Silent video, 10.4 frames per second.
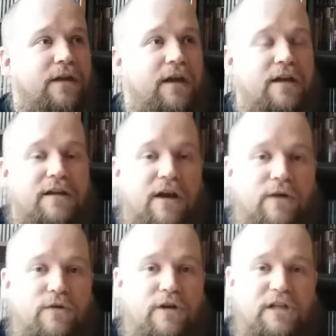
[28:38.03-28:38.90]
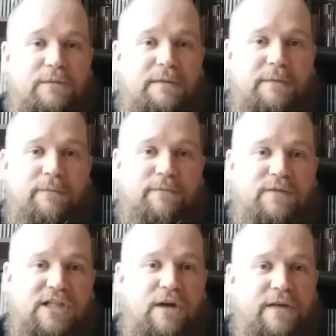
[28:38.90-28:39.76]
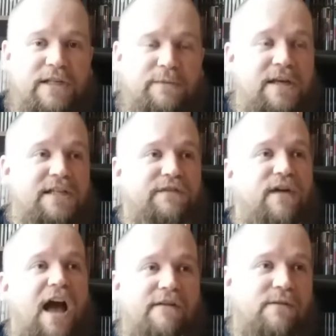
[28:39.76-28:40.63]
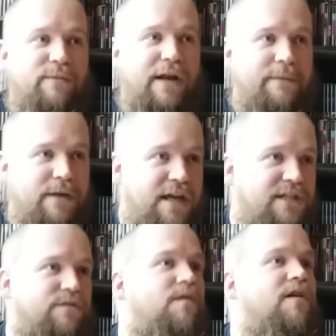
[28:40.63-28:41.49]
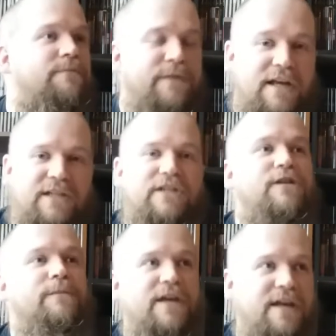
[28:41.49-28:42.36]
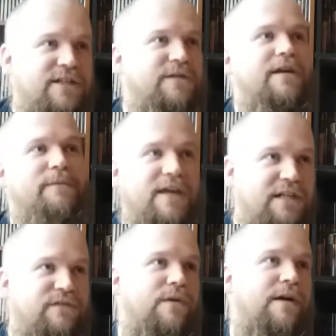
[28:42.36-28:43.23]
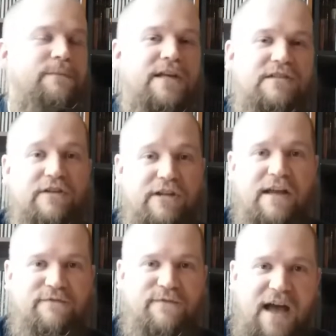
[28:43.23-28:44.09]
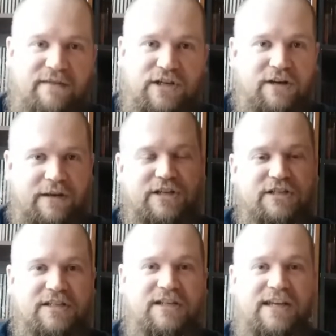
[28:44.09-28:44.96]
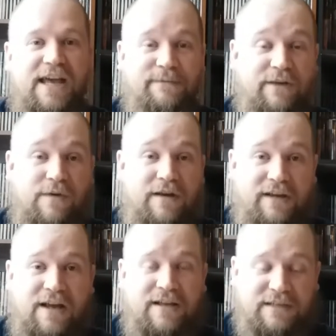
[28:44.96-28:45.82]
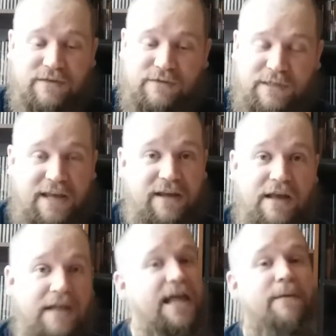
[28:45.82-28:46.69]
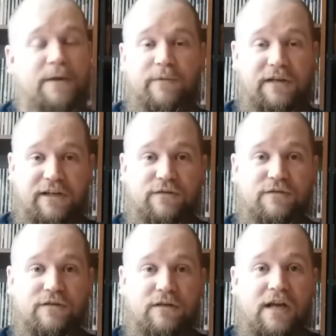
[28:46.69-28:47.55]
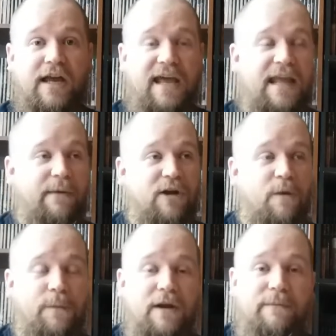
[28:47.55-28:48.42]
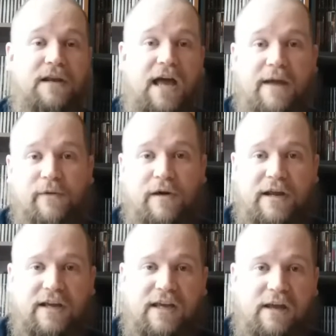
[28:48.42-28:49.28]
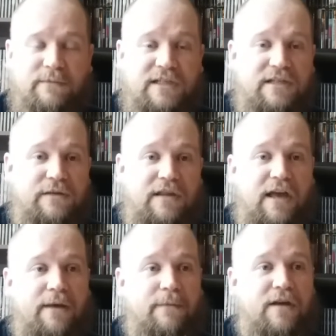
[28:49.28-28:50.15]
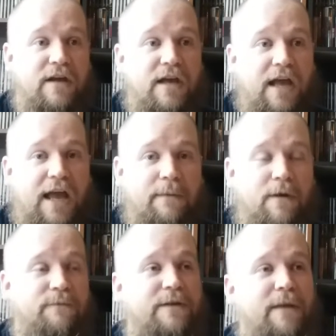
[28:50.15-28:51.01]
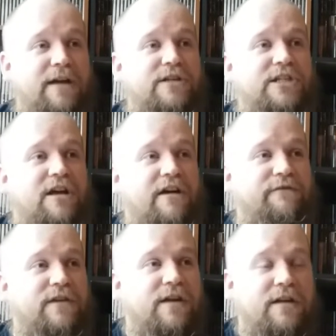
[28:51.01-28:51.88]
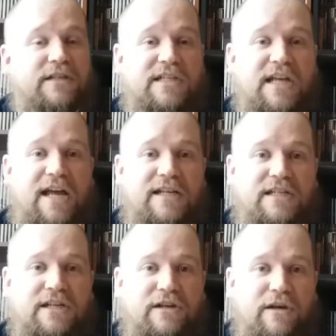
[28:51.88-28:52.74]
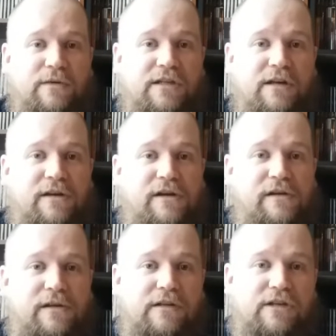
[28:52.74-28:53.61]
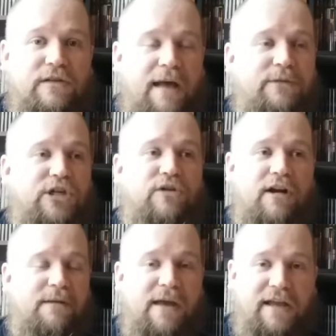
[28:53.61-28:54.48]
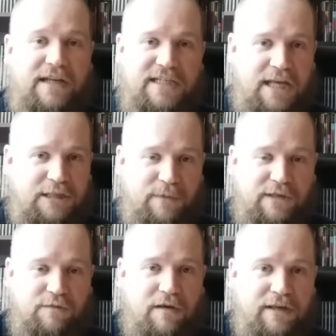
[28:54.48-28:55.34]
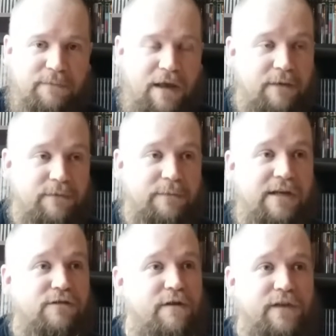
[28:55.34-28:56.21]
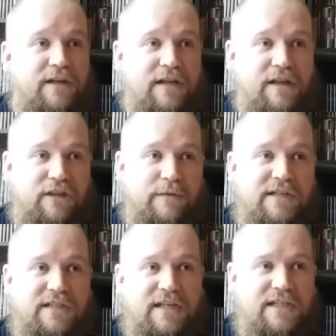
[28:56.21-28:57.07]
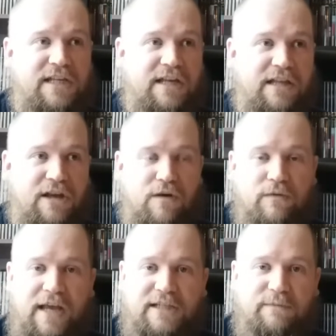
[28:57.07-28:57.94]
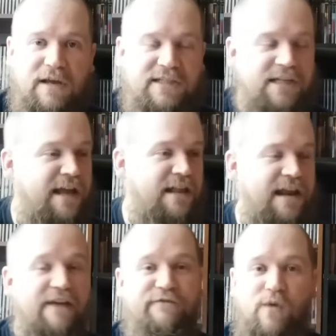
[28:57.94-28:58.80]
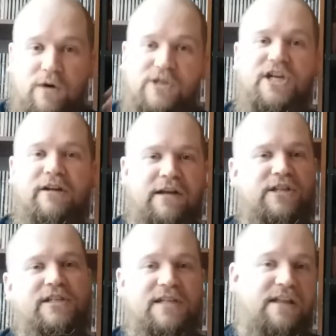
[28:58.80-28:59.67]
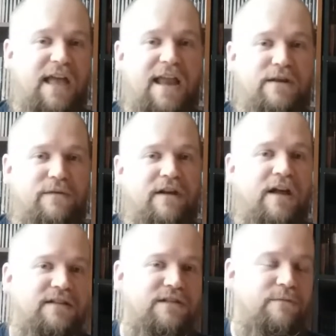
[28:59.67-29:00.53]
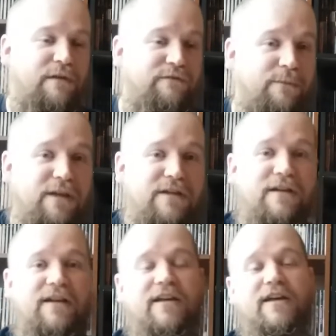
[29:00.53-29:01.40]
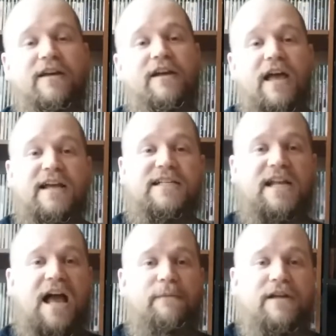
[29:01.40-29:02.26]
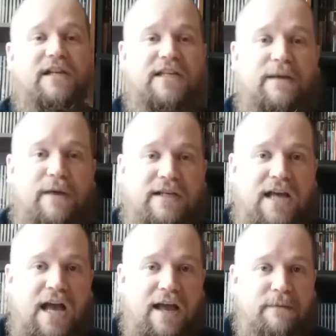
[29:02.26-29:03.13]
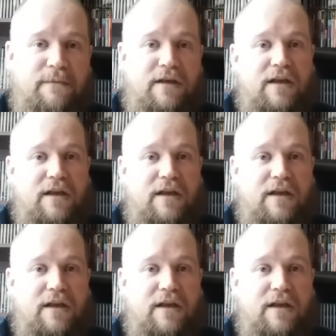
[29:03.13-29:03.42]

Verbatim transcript: you know, who knows, maybe Sony's PS5 will play PS1, PS2, PS3, PS4, and PS3. And they have five generations of games on one console. Like, that'd be really cool. And that would open up a library of games to them. And hopefully Microsoft decides to, you know, to do that. I'm sure they're going to make at least Xbox One compatible. It'd be cool if they did the 360 and the old Xbox and then have four generations on that new console. But for me, like I said, I'm going to take my time